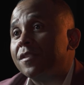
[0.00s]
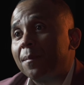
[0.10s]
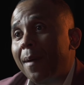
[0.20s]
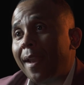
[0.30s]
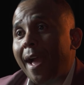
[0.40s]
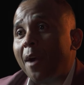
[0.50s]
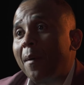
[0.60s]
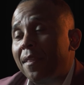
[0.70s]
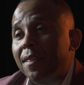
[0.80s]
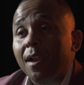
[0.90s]
It's about how
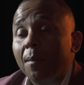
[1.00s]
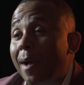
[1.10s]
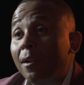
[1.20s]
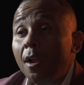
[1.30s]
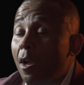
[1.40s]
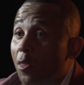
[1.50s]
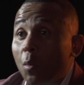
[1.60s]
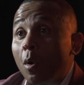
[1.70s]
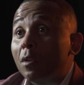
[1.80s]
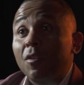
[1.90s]
I think about the
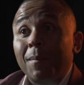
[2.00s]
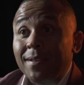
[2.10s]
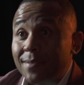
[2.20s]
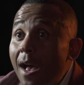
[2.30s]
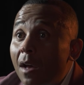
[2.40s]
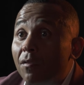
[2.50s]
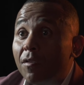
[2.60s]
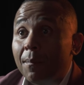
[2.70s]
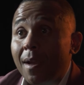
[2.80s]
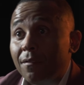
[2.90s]
world for myself
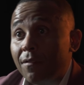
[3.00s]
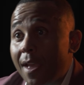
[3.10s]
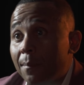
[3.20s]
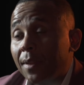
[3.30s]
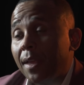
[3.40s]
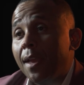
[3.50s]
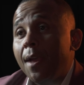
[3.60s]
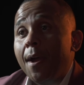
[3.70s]
and my family.